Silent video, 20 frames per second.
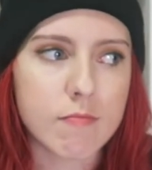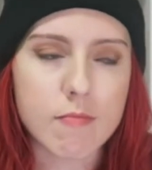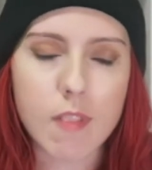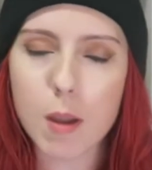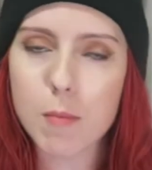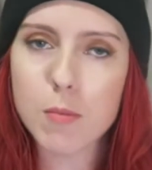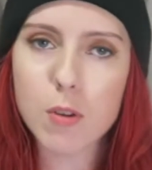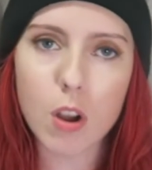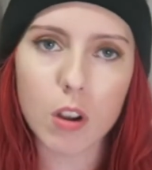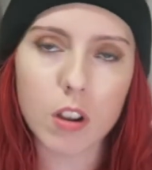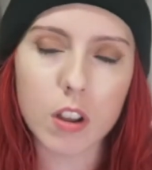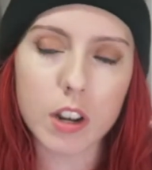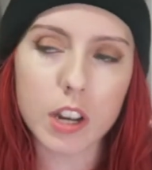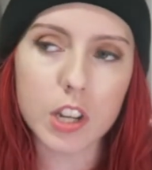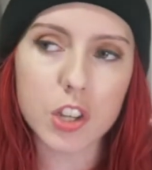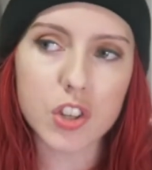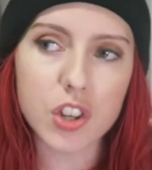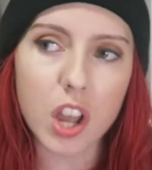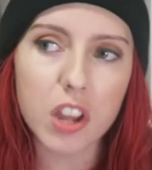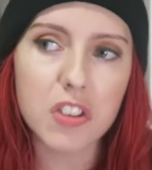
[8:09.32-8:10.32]
I'm not
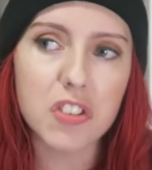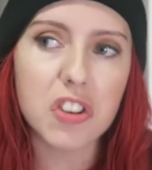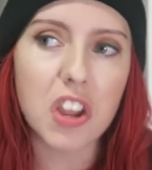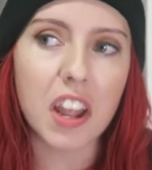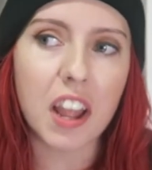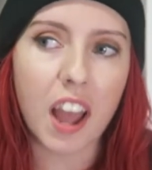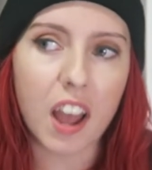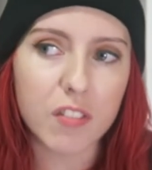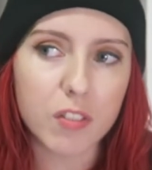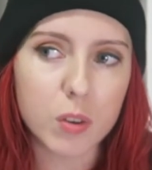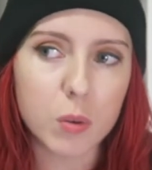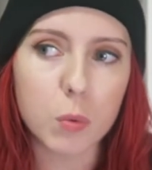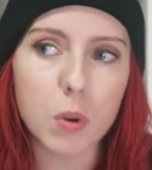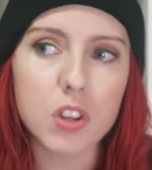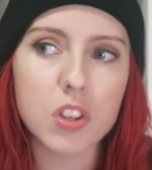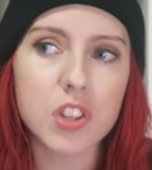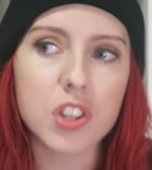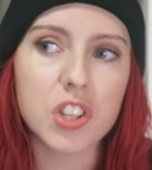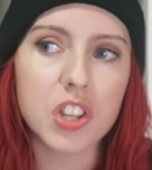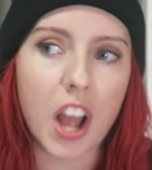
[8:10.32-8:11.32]
gonna judge, I haven't
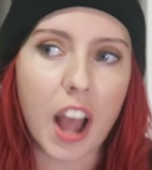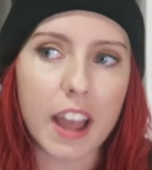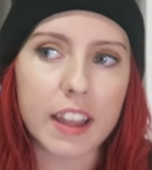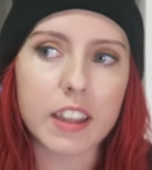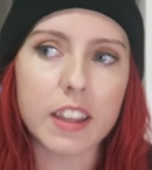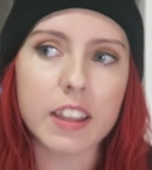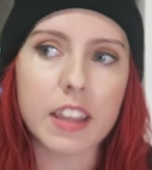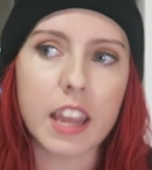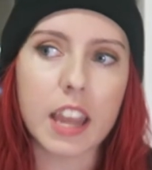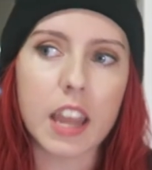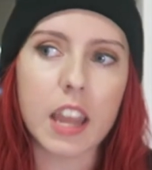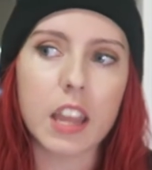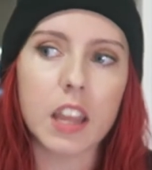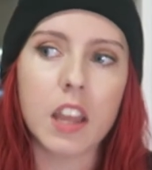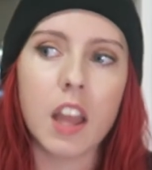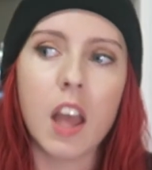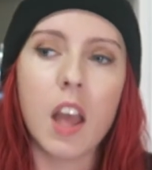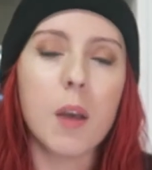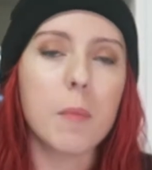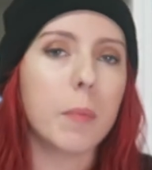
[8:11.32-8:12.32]
watched Tiger
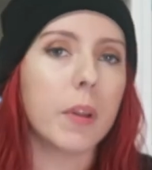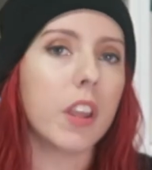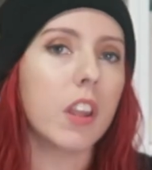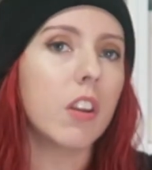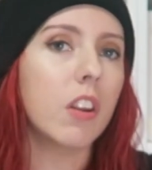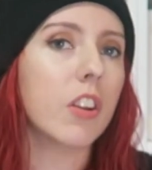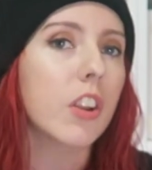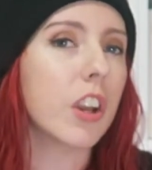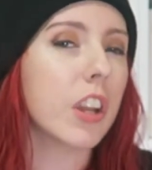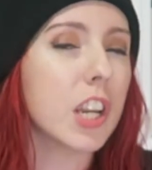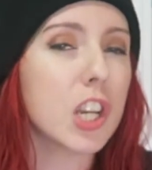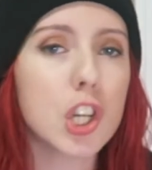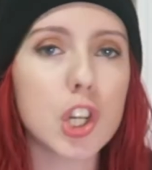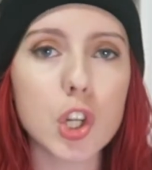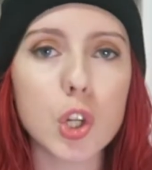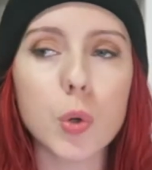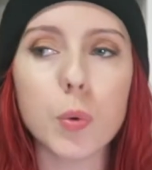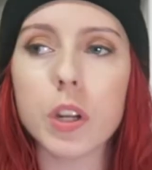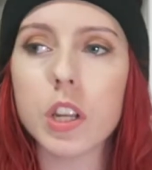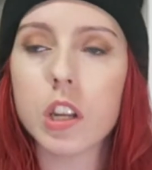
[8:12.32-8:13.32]
King, but you know, you gotta
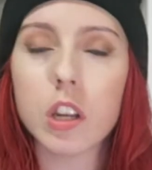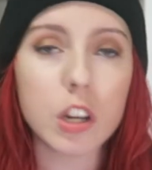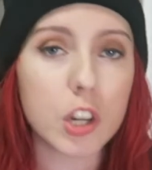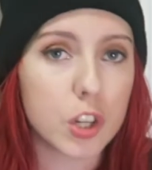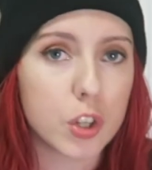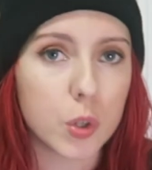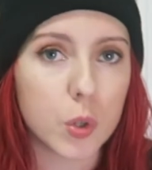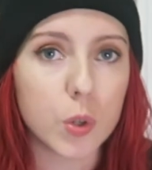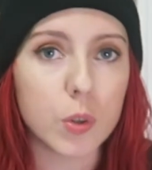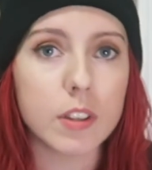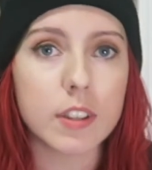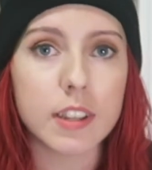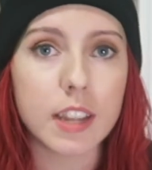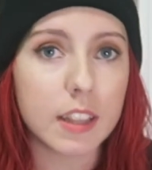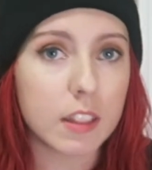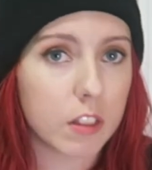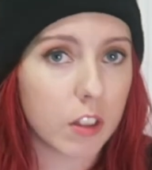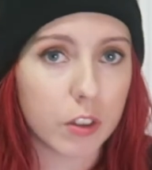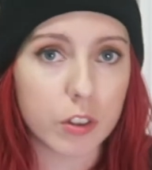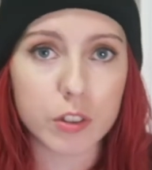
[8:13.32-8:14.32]
do what you gotta do to
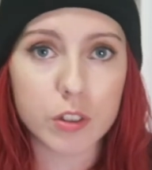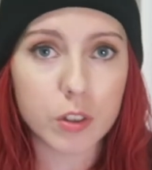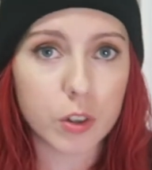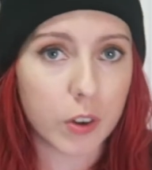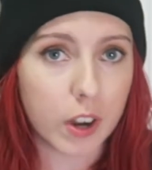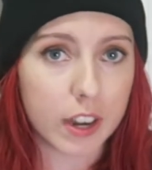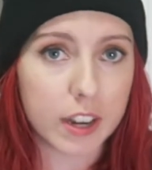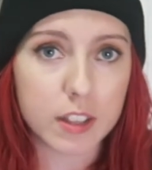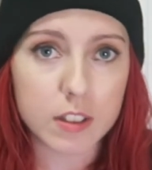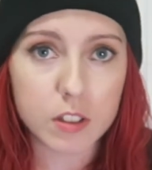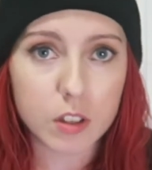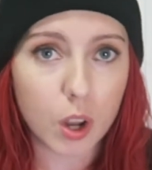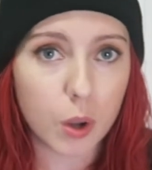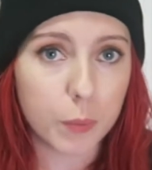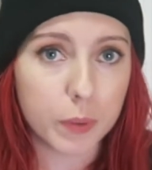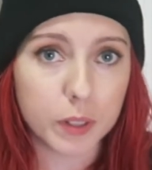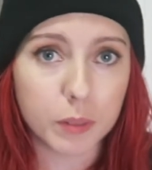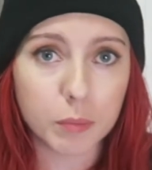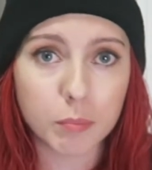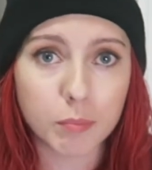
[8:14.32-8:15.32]
get those credits
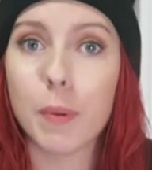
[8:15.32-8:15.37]
going.